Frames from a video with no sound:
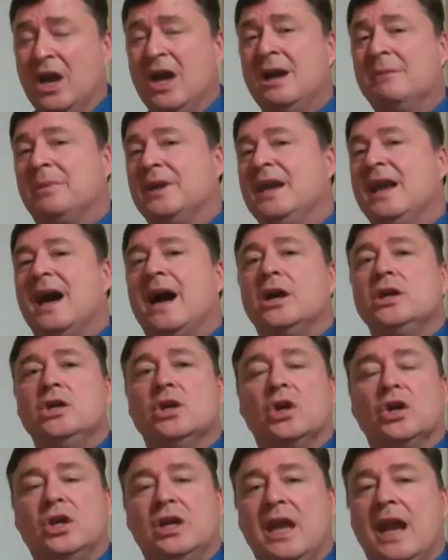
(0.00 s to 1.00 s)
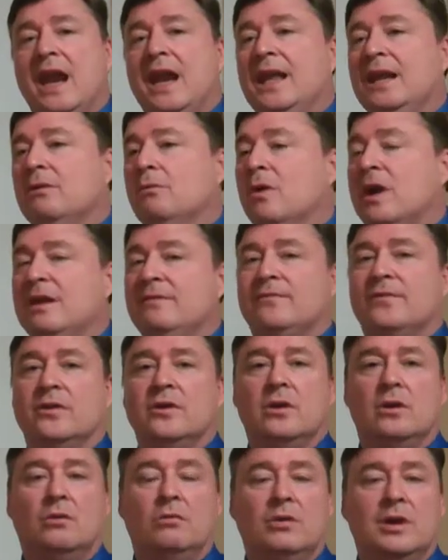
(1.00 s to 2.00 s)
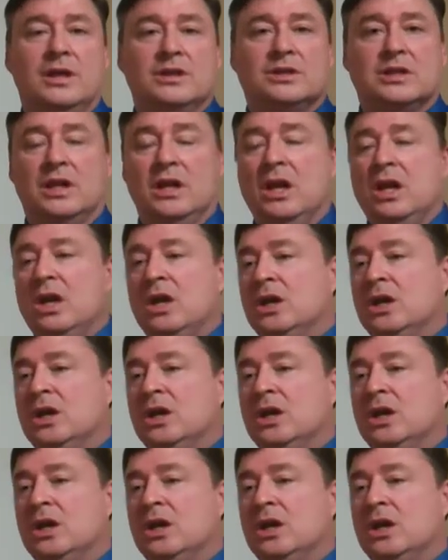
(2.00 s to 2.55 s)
but now you're gaining weight for no reason.